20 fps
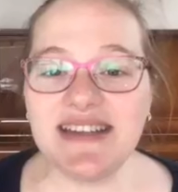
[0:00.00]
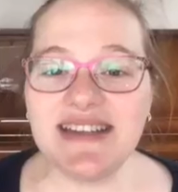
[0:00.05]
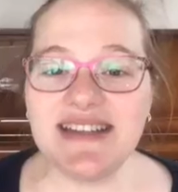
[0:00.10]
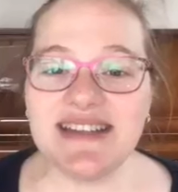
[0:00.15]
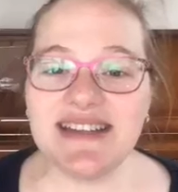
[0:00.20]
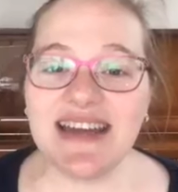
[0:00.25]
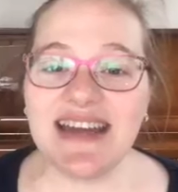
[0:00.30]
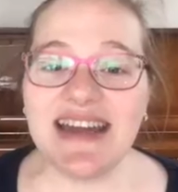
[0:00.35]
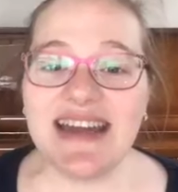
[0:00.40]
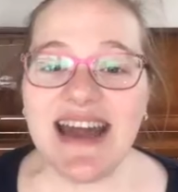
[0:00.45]
to
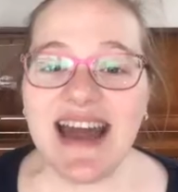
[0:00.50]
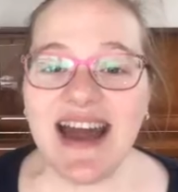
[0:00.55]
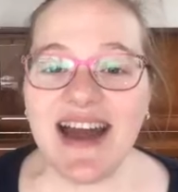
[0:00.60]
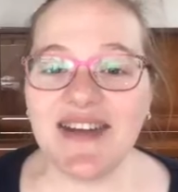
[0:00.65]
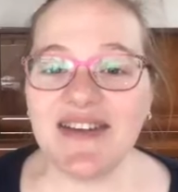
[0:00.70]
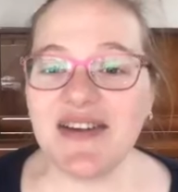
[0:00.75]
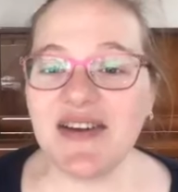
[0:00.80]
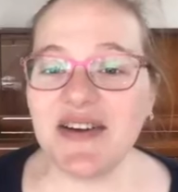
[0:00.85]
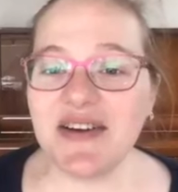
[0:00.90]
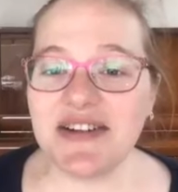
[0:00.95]
see how
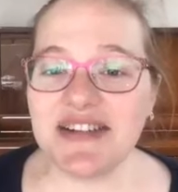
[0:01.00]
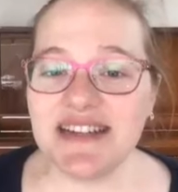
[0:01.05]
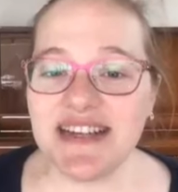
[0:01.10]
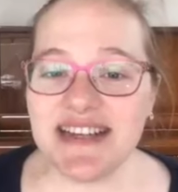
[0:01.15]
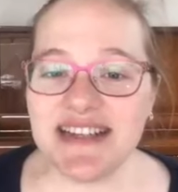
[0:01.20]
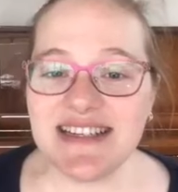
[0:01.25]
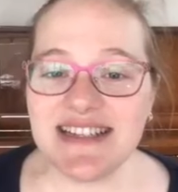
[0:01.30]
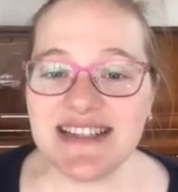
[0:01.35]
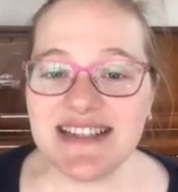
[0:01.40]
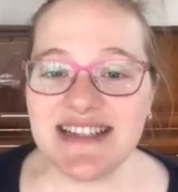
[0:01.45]

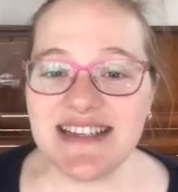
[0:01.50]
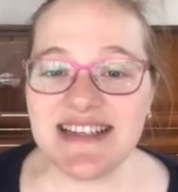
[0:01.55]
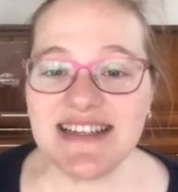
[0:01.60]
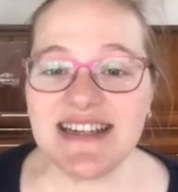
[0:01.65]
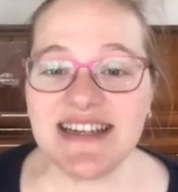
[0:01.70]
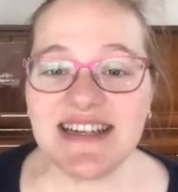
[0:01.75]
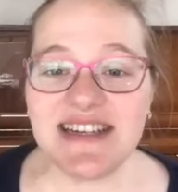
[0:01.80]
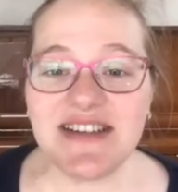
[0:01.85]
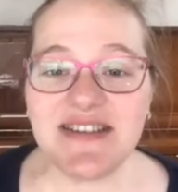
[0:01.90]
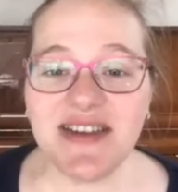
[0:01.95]
negotiations
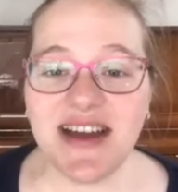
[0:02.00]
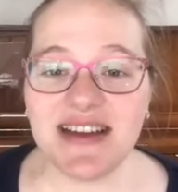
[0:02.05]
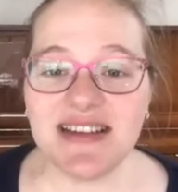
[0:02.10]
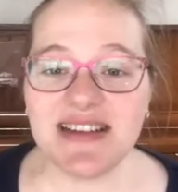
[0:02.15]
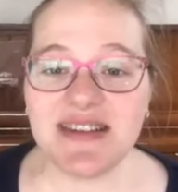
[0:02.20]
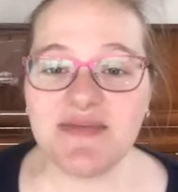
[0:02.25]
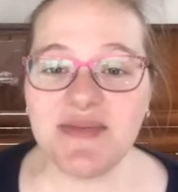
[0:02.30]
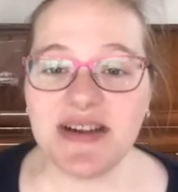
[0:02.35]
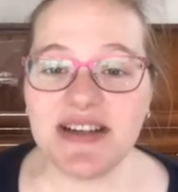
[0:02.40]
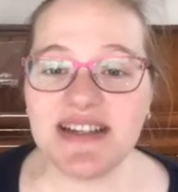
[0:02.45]
continue as
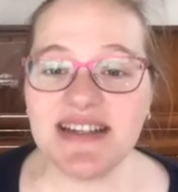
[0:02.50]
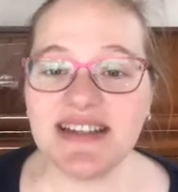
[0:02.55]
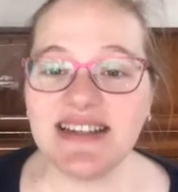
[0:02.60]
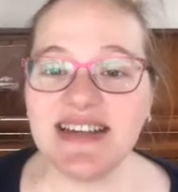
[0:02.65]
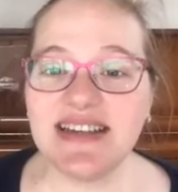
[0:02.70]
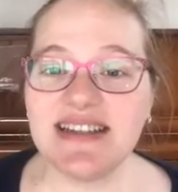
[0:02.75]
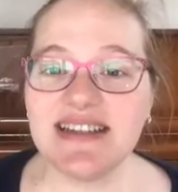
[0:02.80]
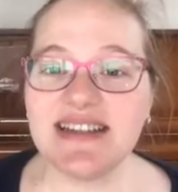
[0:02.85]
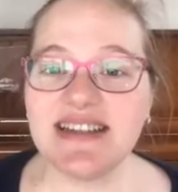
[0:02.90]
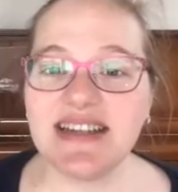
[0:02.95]
the budget
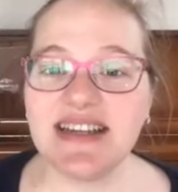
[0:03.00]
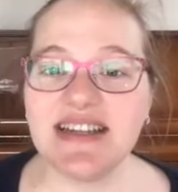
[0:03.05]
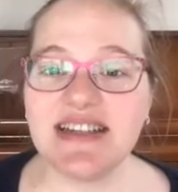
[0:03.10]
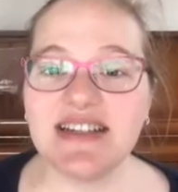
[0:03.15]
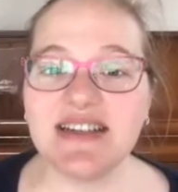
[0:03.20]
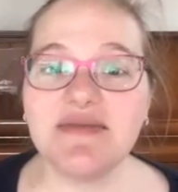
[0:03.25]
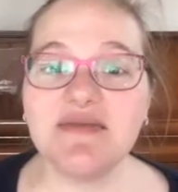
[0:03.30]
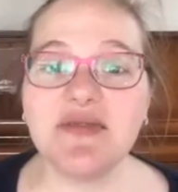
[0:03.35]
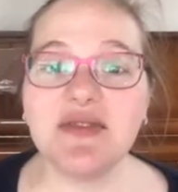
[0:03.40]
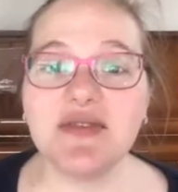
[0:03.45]

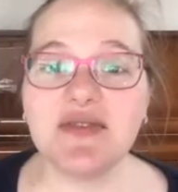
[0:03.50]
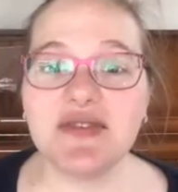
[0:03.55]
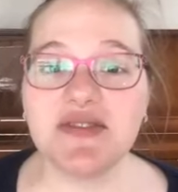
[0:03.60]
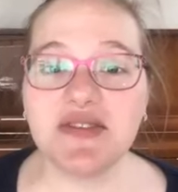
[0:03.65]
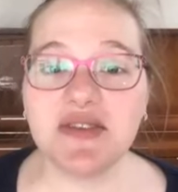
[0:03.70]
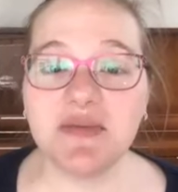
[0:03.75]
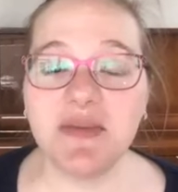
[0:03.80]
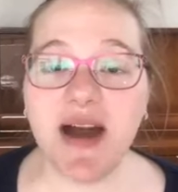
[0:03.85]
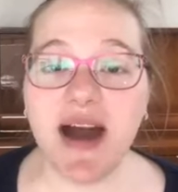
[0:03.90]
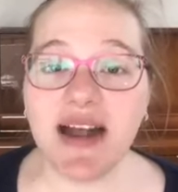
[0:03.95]
legislation moves
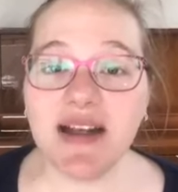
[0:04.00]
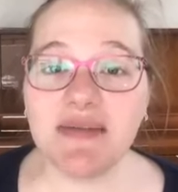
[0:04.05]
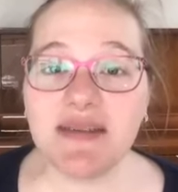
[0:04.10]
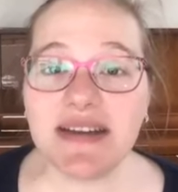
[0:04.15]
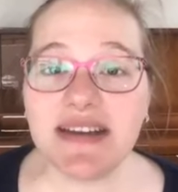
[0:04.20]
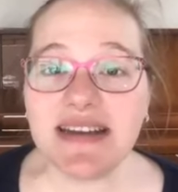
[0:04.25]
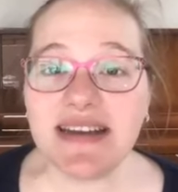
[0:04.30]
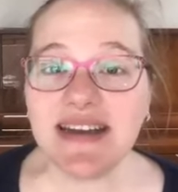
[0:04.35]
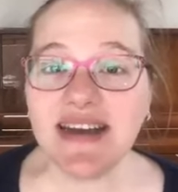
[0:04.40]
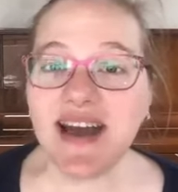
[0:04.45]
through
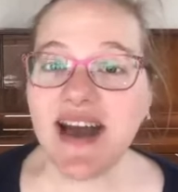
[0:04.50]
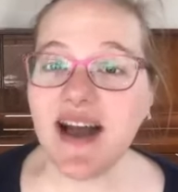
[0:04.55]
Parliament,